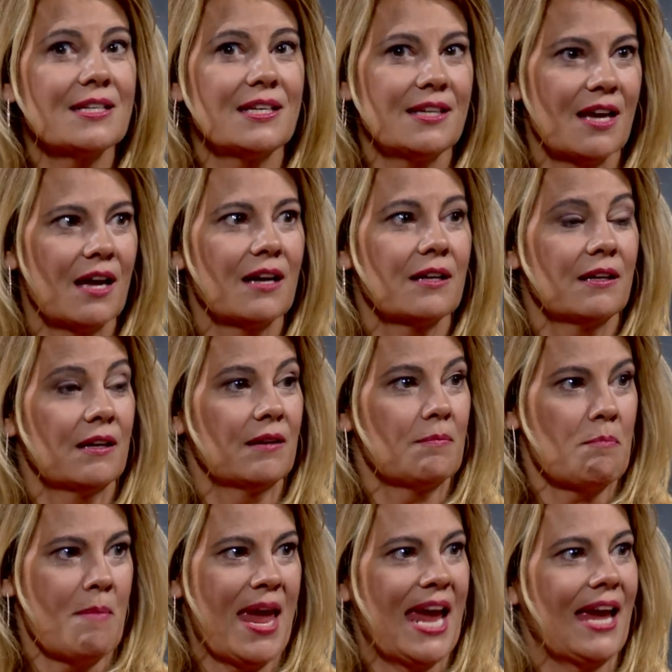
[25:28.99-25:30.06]
as a young
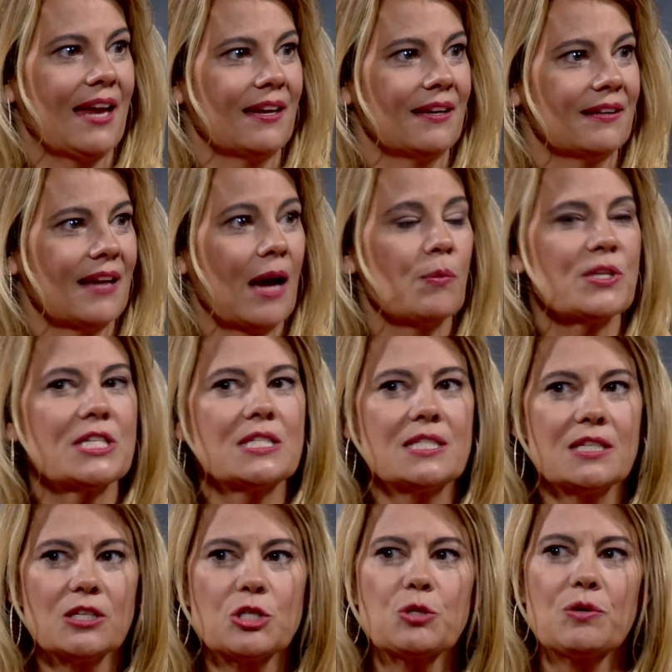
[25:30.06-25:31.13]
man. I was
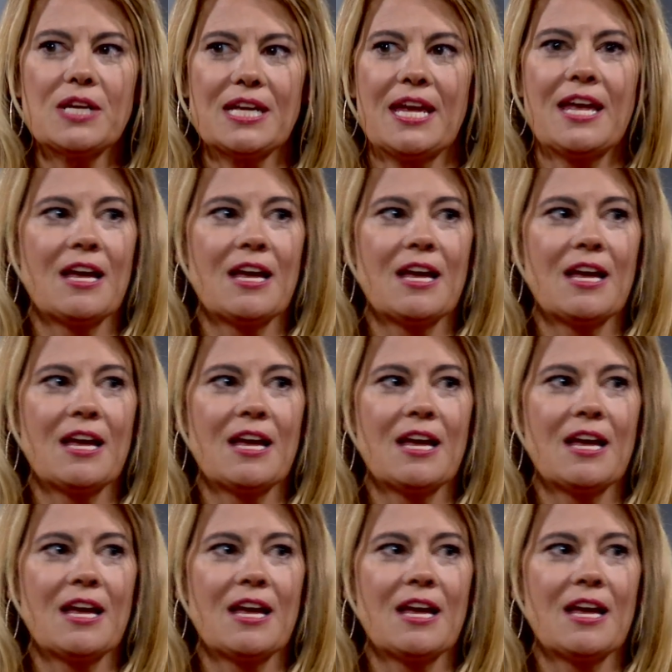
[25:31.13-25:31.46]
still treating him